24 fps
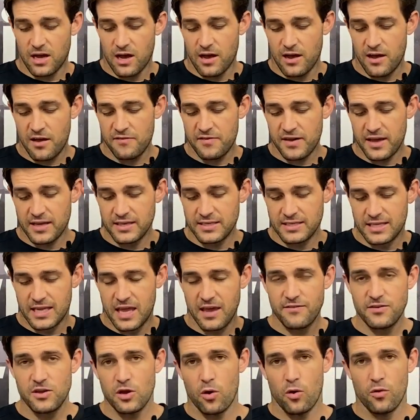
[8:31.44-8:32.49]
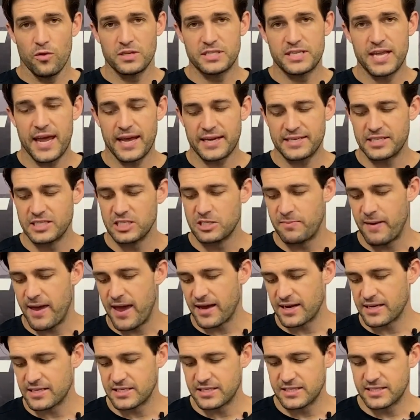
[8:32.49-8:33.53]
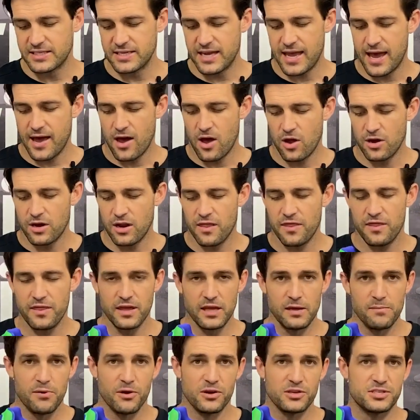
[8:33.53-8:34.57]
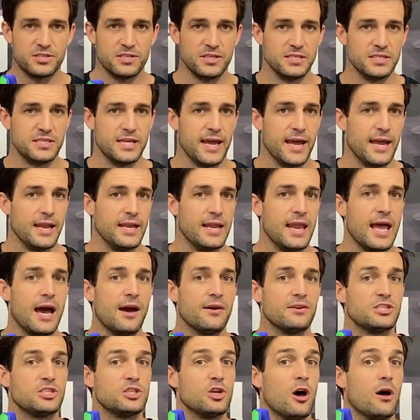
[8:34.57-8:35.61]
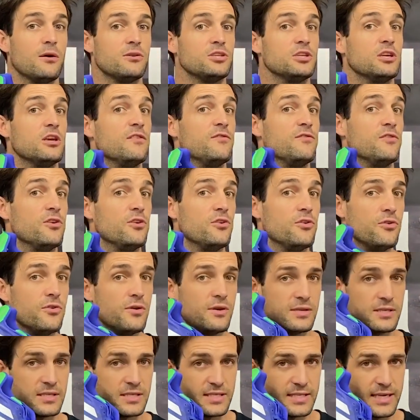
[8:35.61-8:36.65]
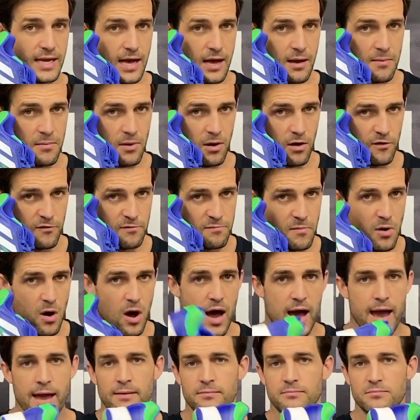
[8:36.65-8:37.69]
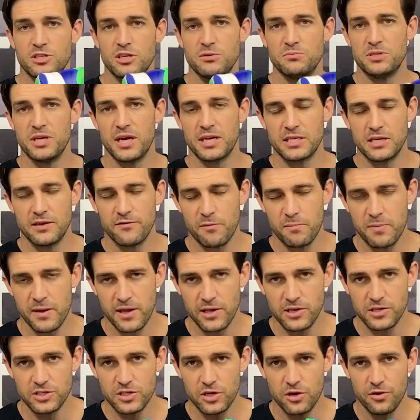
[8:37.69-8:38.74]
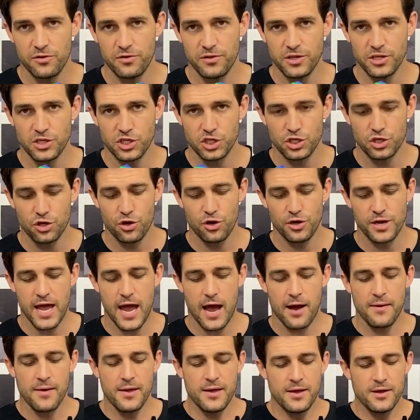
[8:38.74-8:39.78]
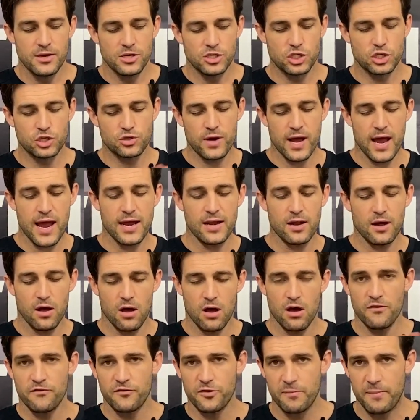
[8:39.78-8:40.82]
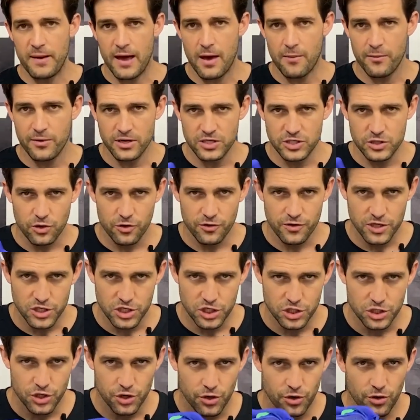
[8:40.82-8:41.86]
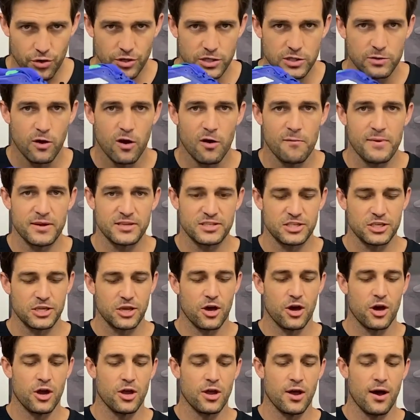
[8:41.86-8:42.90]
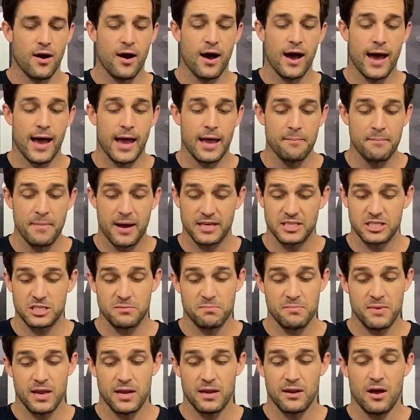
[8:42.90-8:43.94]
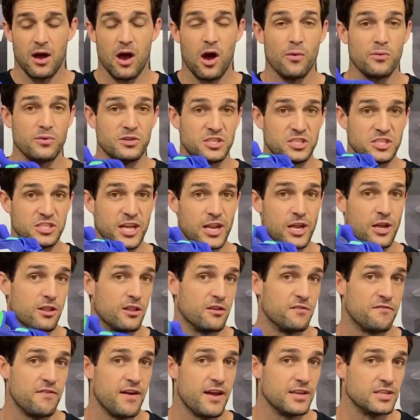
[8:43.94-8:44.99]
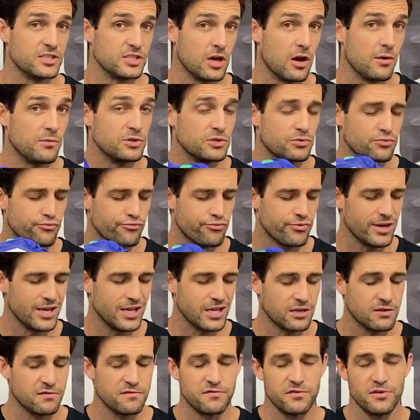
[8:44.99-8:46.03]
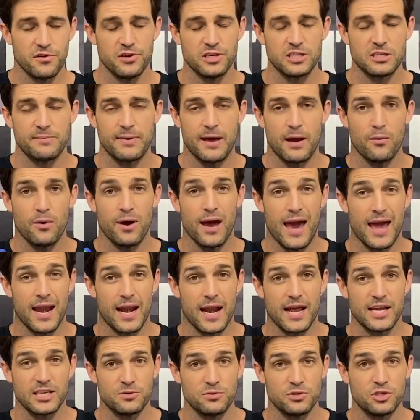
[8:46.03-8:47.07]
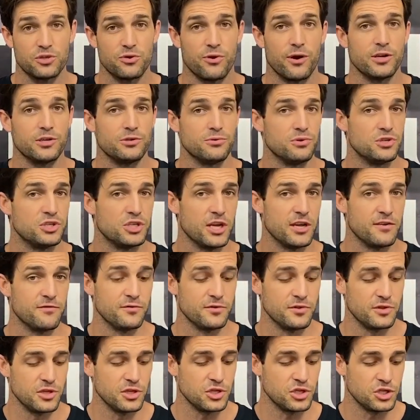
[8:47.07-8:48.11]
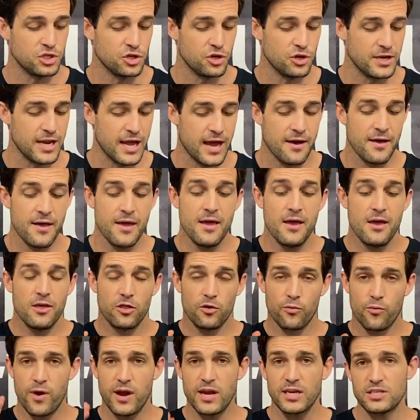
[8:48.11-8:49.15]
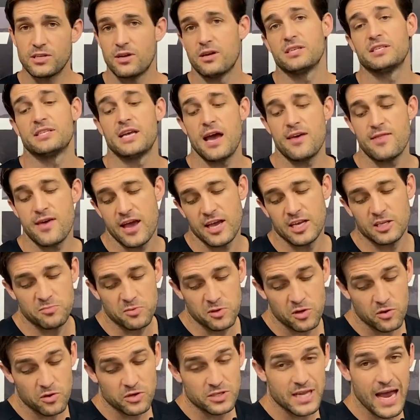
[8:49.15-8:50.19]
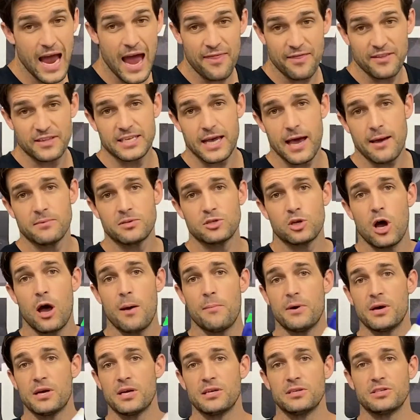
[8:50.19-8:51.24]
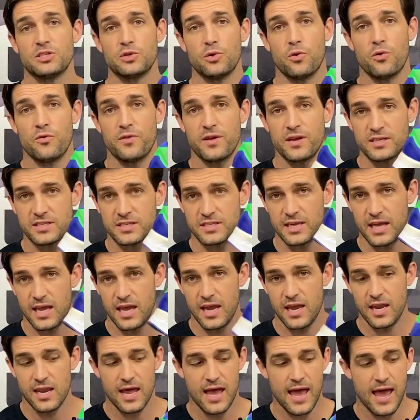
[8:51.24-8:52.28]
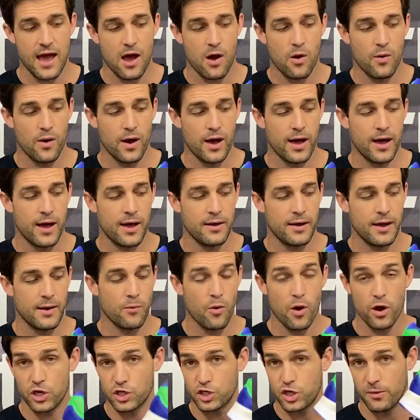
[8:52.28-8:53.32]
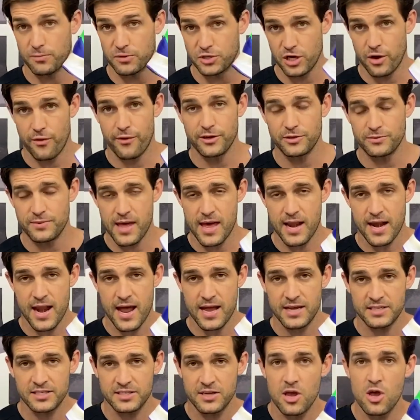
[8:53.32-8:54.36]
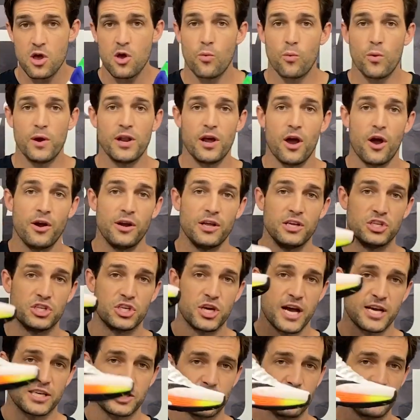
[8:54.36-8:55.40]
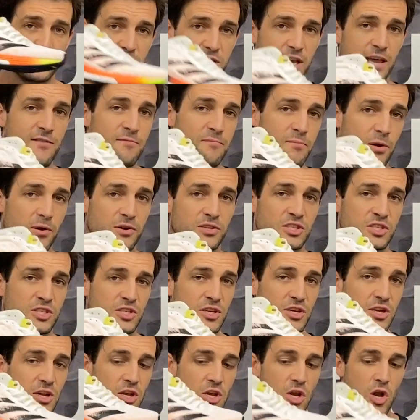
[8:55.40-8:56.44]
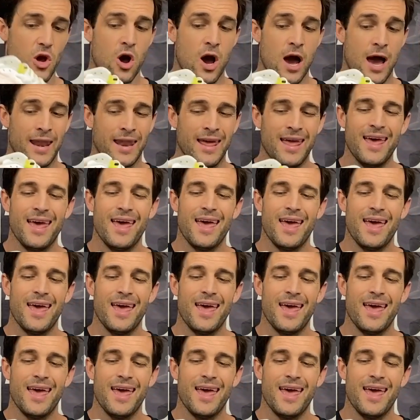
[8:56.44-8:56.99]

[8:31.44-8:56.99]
I've given you all the text and specs on the Boston 10. Now it's time to give you some of my subjective opinions on this shoe. Now, straight off the bat, when I saw this shoe 12 months ago, I must admit I was sitting on the fence. I was really confused about what Adidas was trying to achieve with this shoe. Now, the reason I say that is because at the same time I saw this in our workshop showings with Adidas, we'd only just received Boston 9.